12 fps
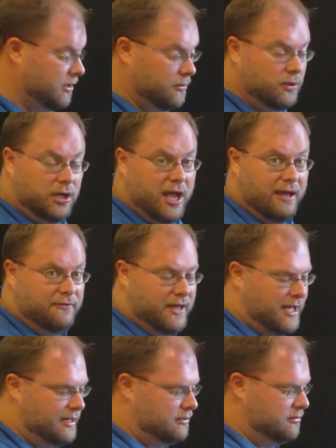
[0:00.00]
When you have
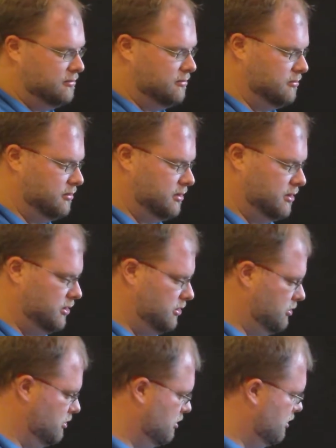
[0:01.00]
that,
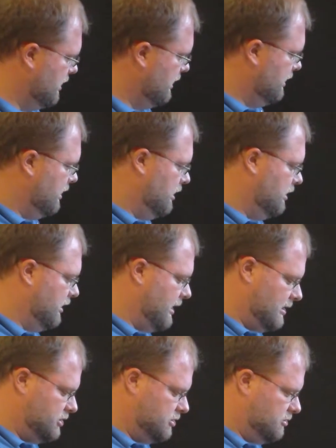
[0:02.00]
you can go ahead and
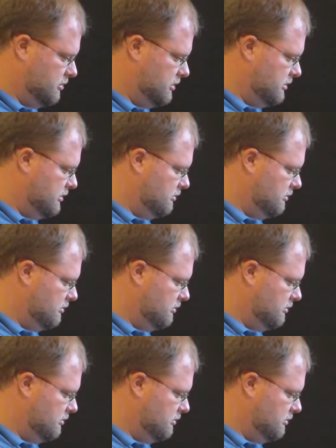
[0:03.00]
unlatch your